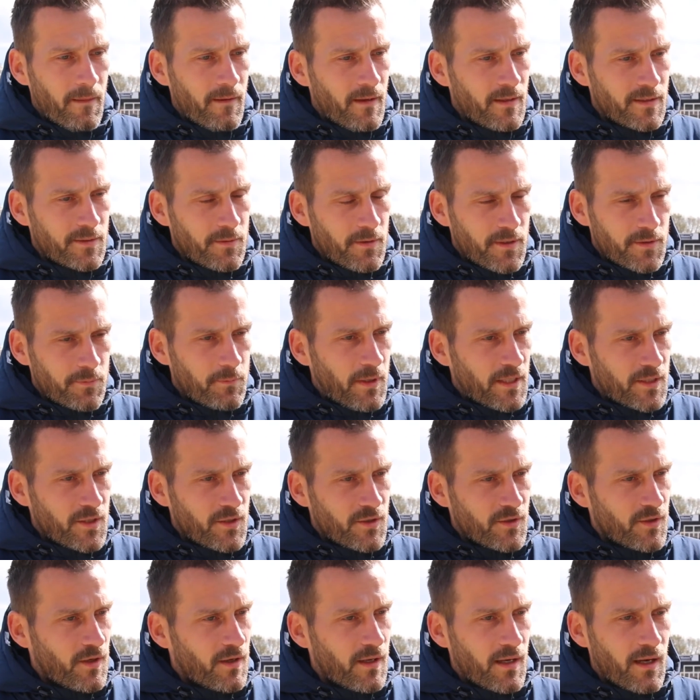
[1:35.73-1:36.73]
As much
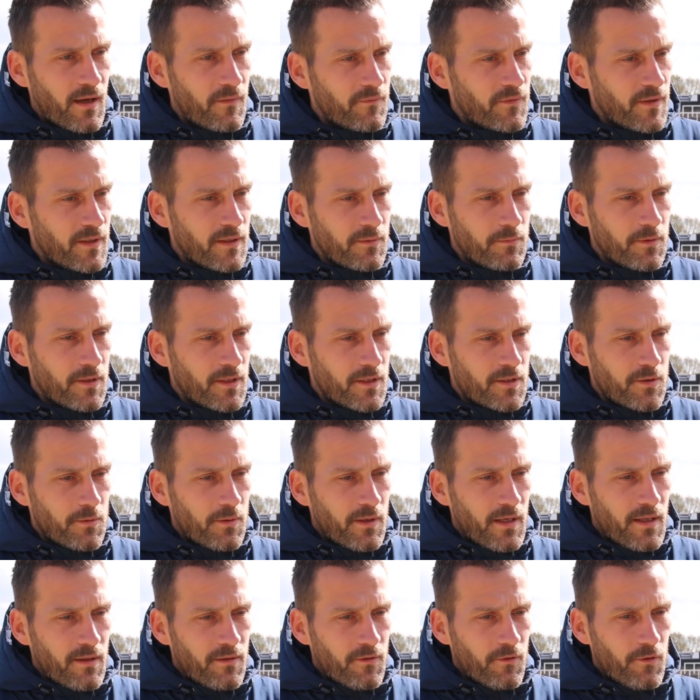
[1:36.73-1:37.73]
as I loved it with the
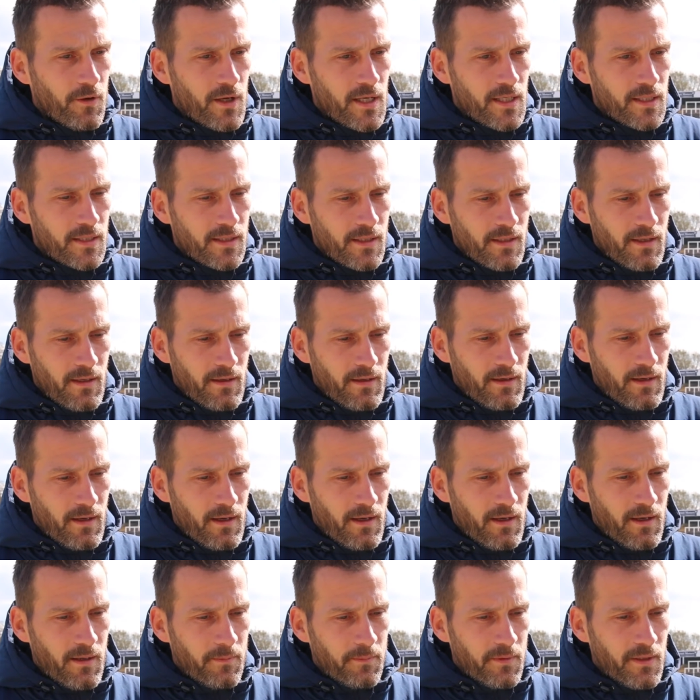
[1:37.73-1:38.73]
23s
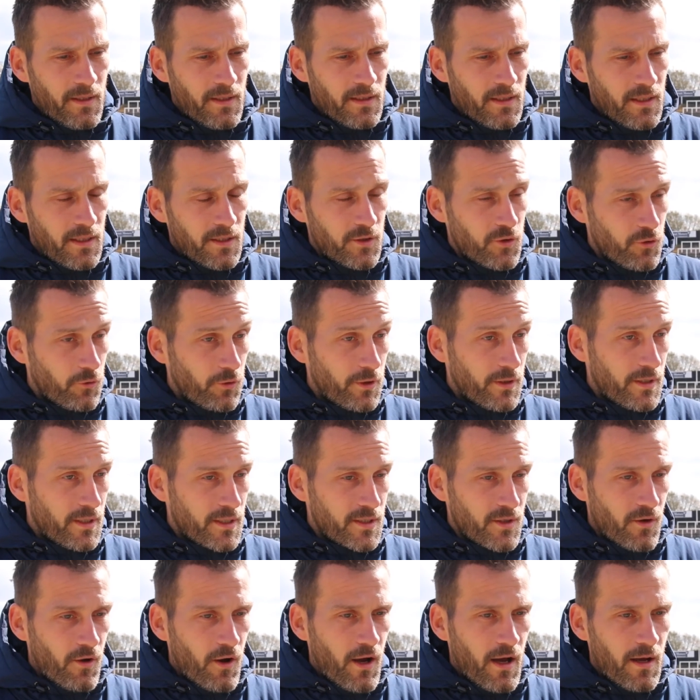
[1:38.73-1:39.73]
and enjoyed the
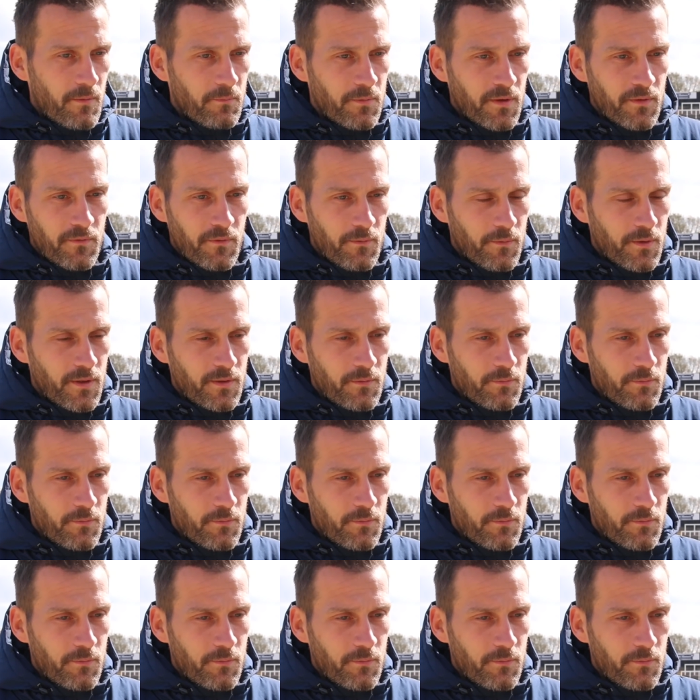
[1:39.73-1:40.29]
time with